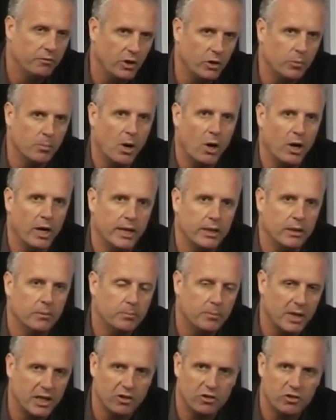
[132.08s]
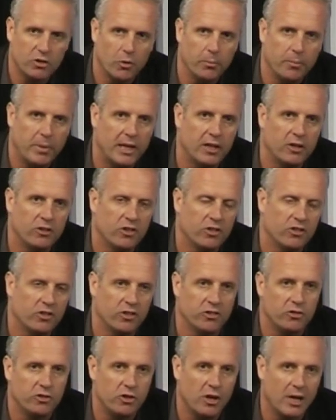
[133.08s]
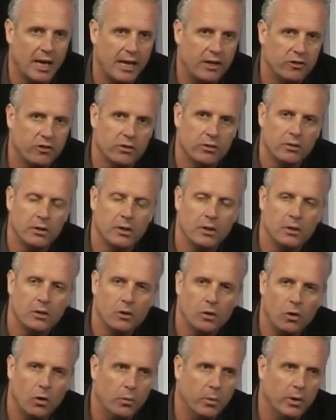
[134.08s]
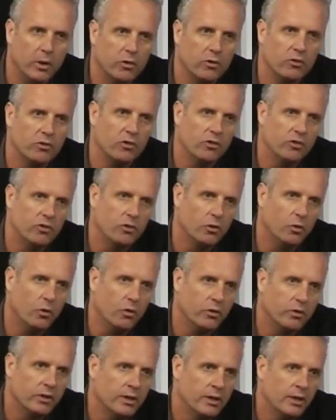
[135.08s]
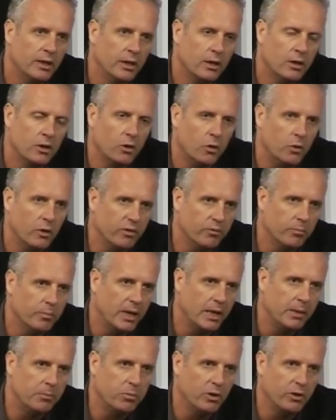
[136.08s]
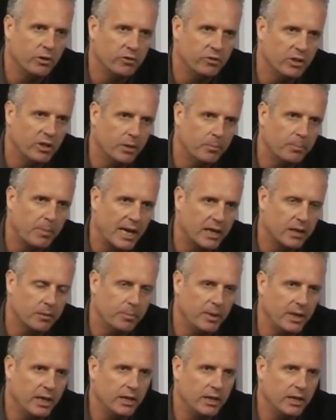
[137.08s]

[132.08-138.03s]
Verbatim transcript: view my biggest competitors as Gillette or Wilkinson Sword or even people who did the Back the